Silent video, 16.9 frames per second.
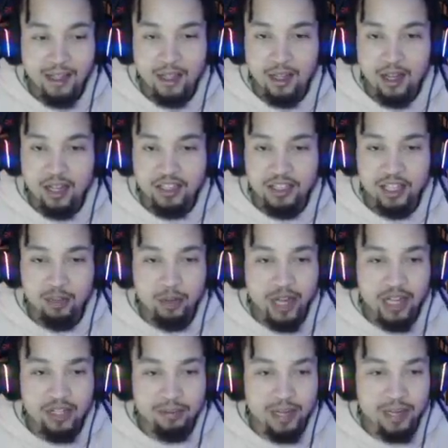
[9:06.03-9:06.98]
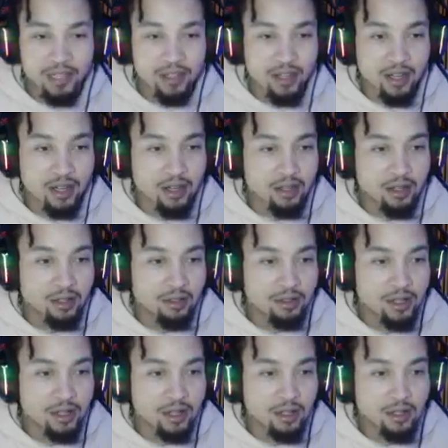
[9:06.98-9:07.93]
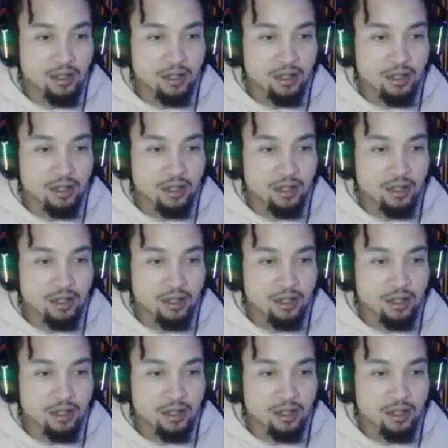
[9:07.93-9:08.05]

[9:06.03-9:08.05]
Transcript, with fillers: Oh shit, we got somebody straight. Oh, you turned.